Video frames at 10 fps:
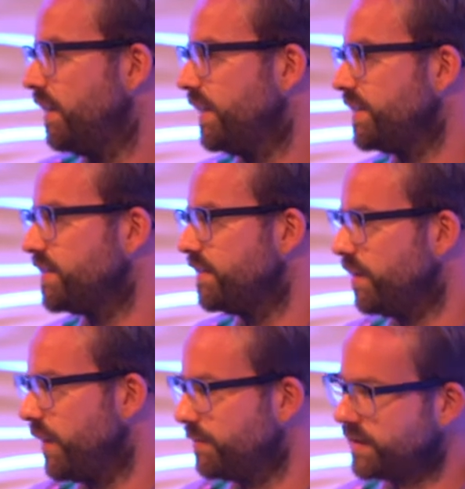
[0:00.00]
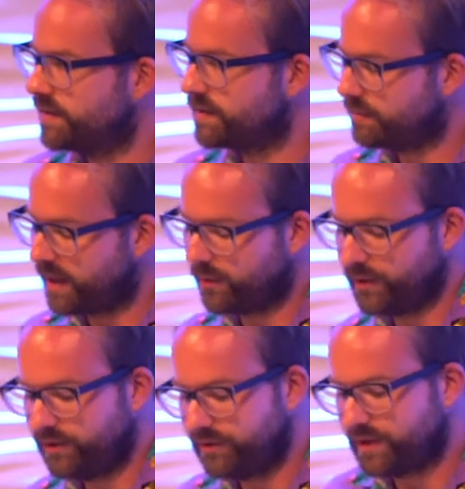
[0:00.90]
that's the DRM system that we're
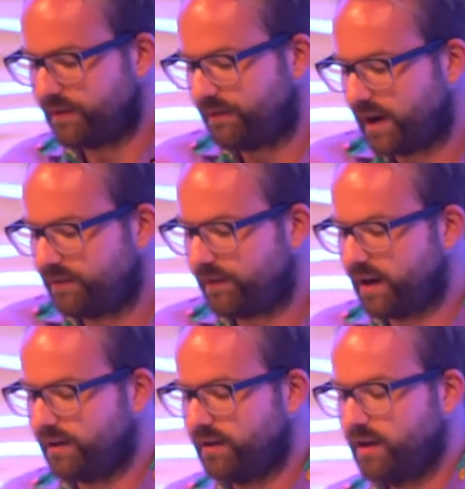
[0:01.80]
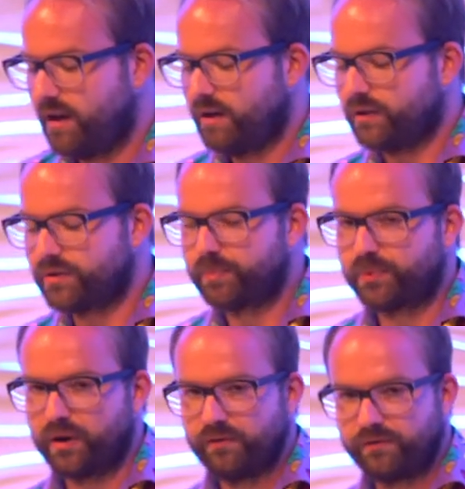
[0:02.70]
using, Widevine. Those
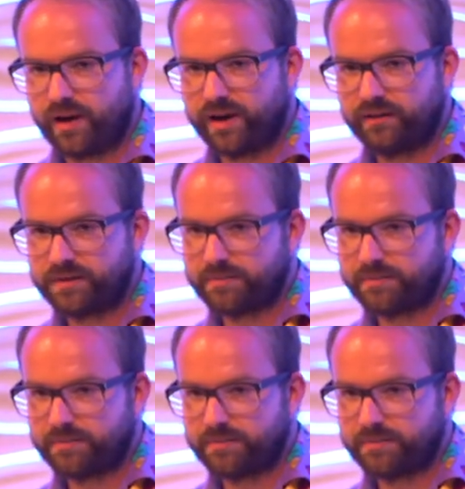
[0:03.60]
profiles